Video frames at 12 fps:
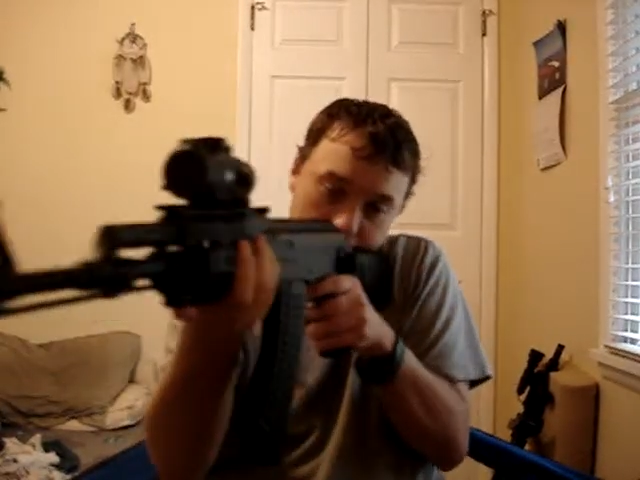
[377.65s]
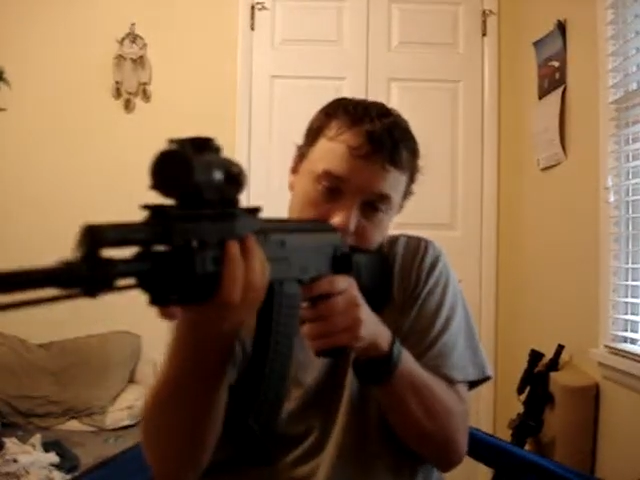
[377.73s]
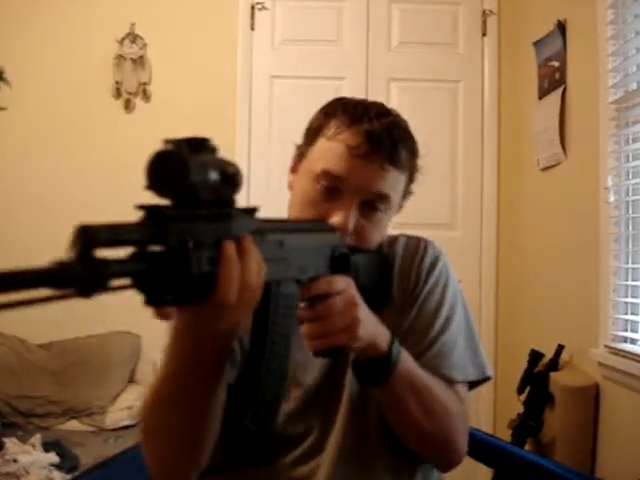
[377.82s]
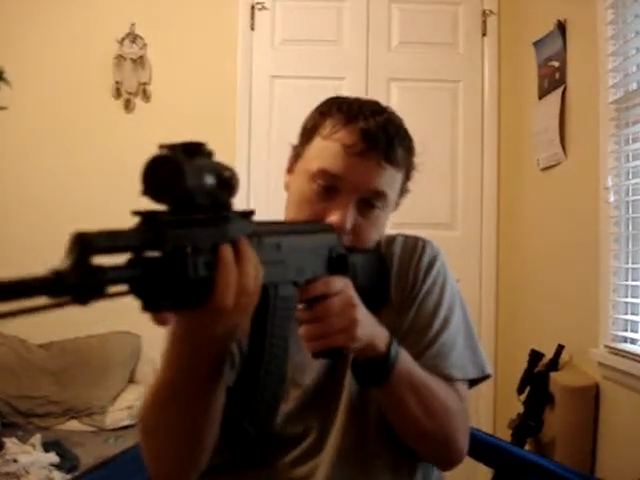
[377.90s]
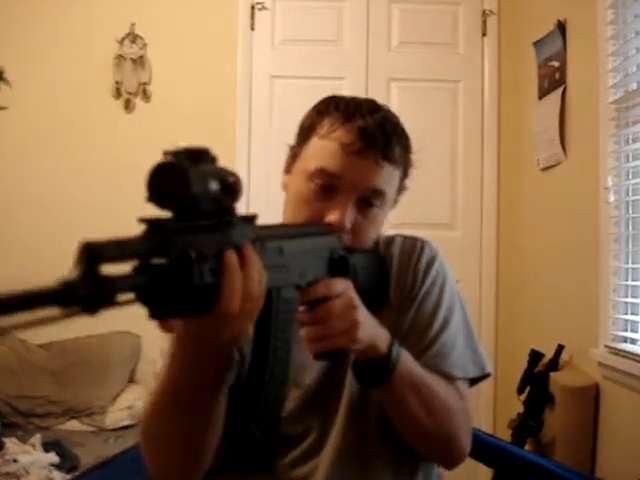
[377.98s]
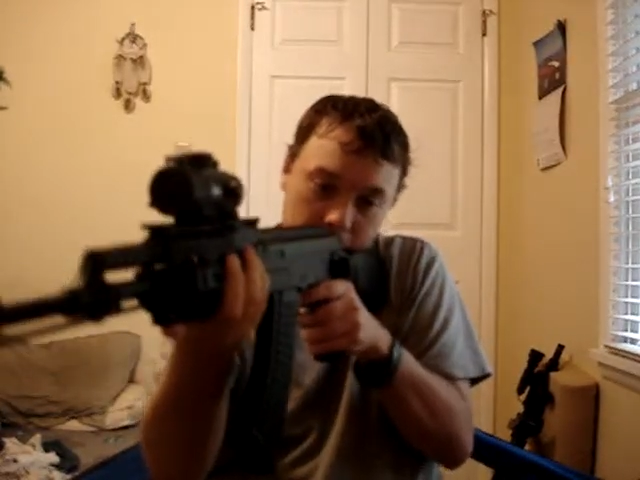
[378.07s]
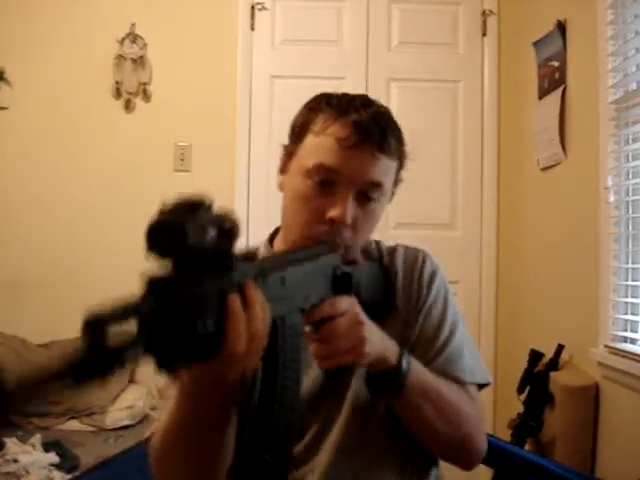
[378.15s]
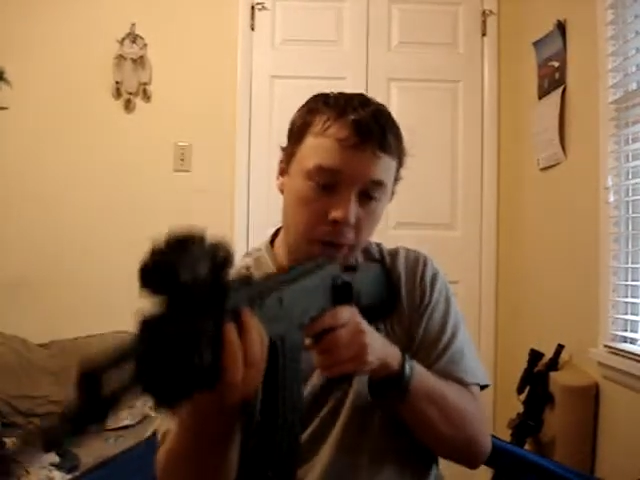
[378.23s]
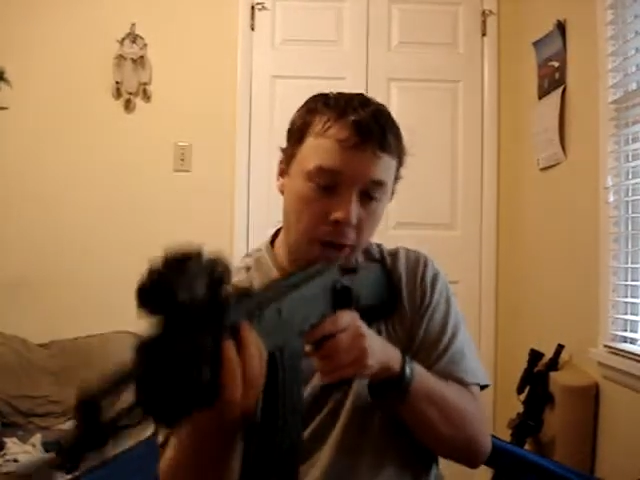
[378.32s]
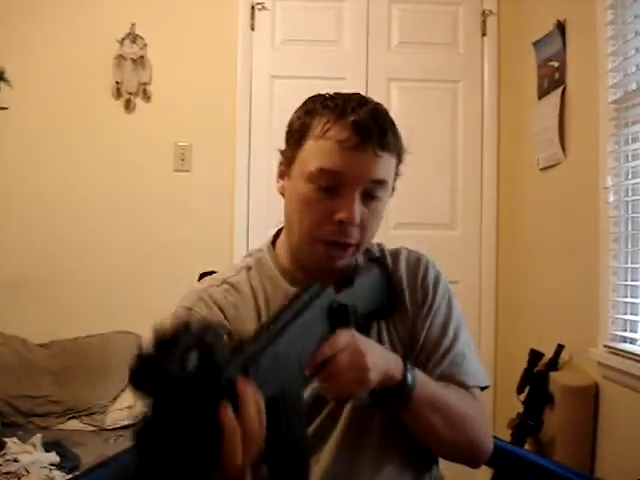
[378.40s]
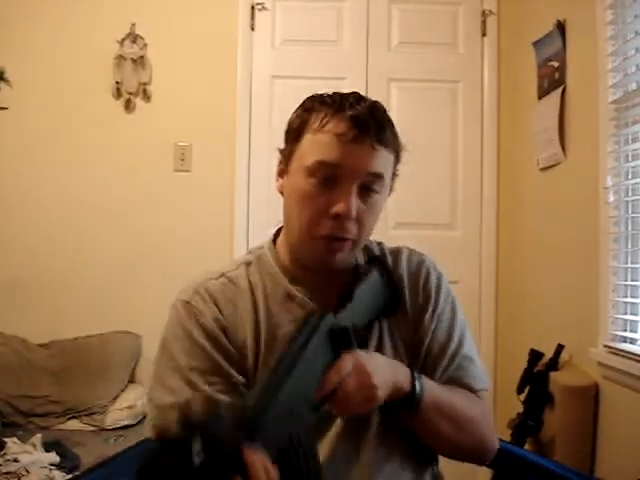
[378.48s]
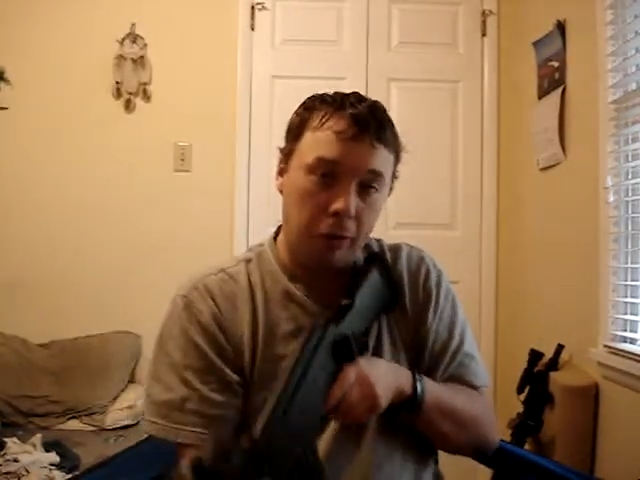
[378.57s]
I mean, when
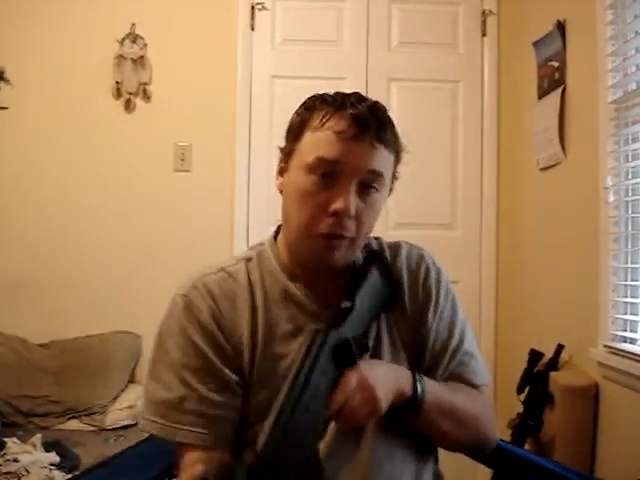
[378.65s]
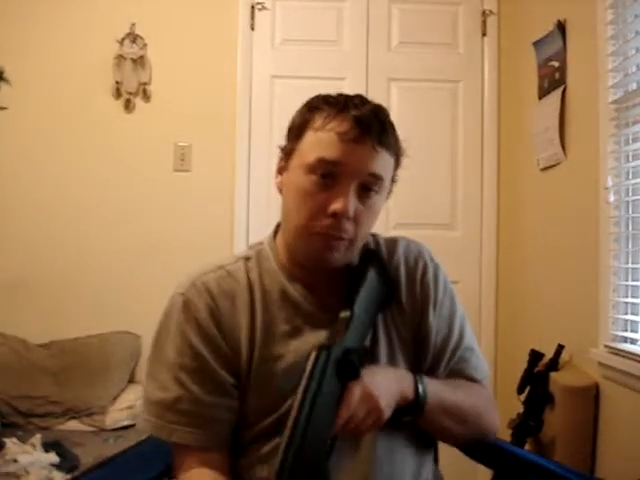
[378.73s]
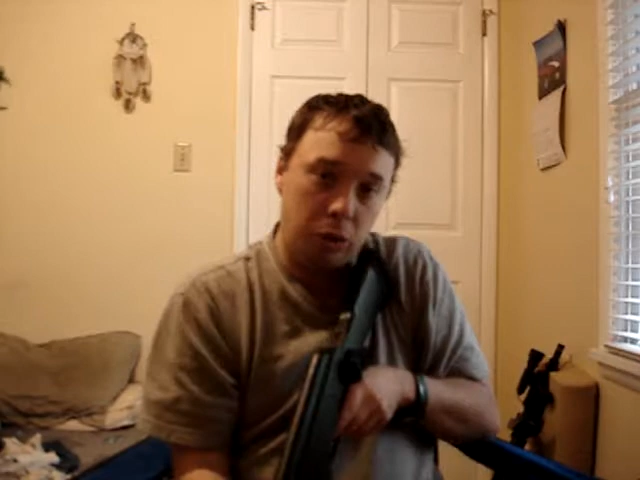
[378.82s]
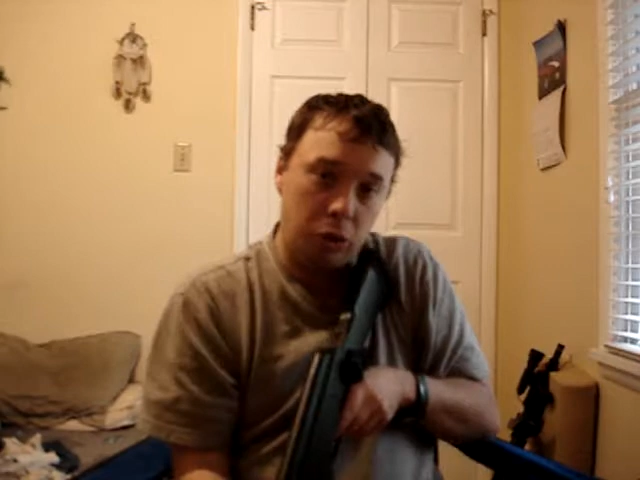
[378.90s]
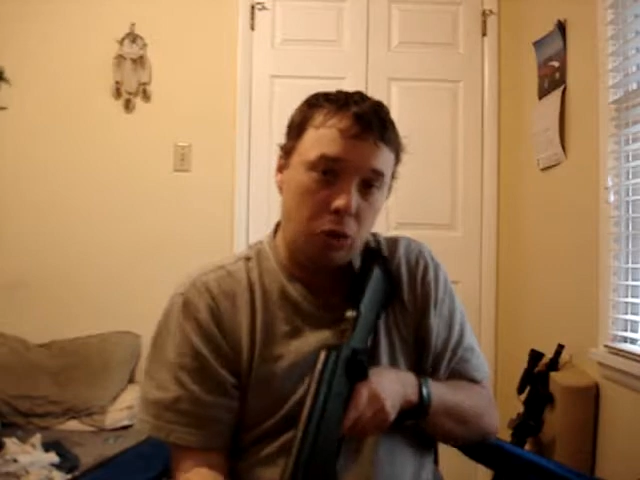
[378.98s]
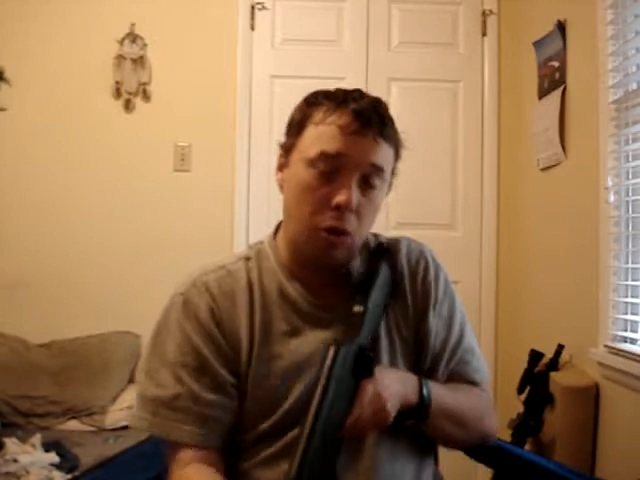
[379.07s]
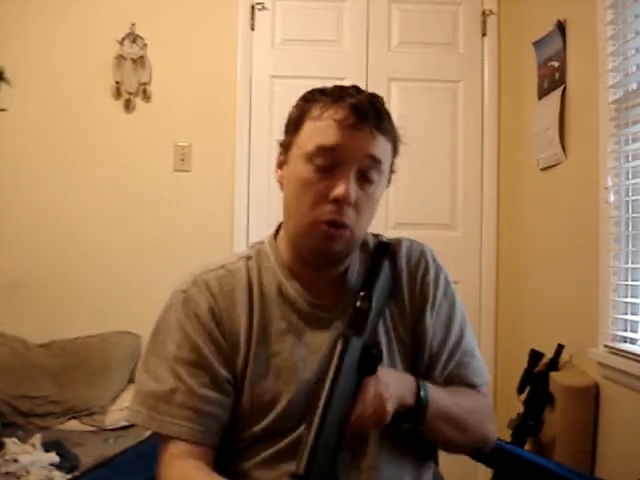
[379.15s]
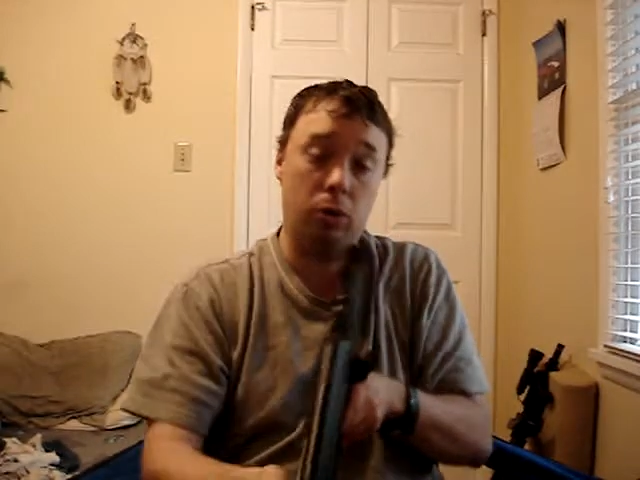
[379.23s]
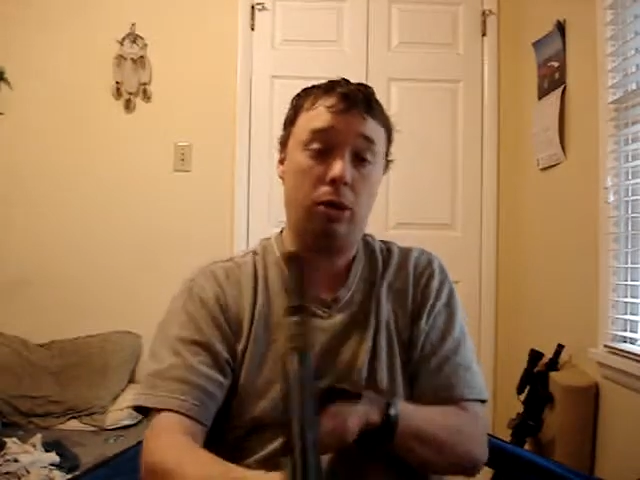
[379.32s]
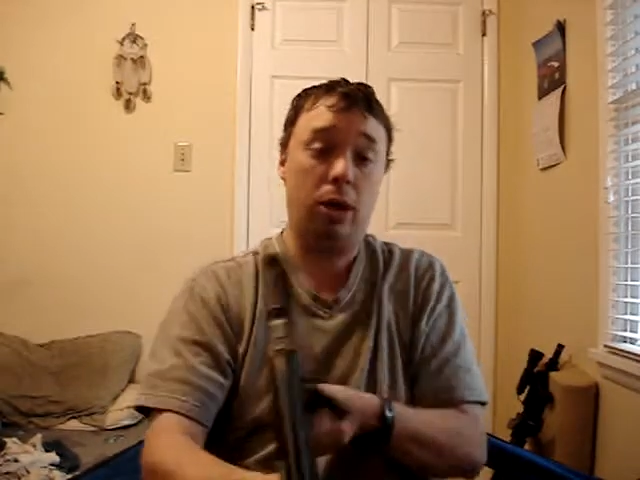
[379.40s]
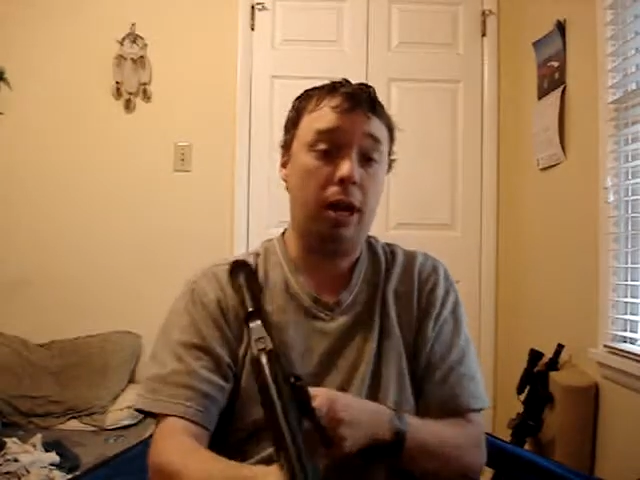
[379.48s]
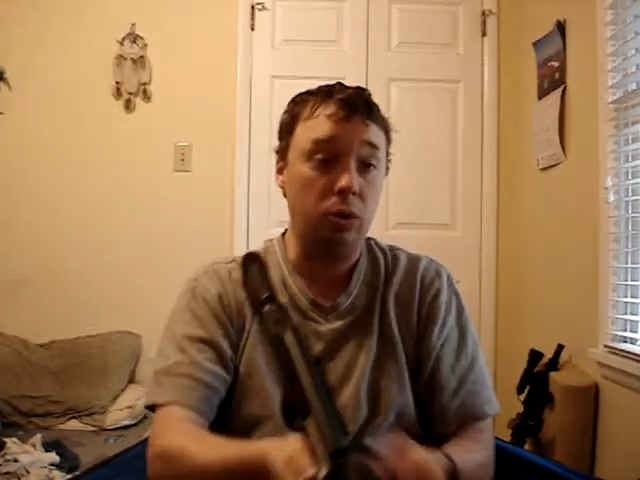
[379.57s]
I go from strong
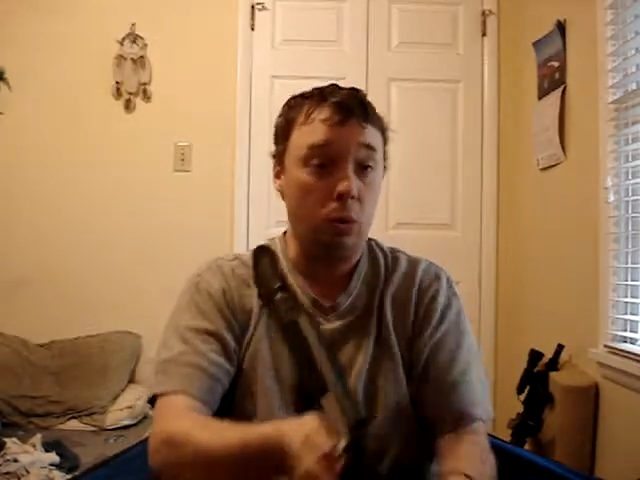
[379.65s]
side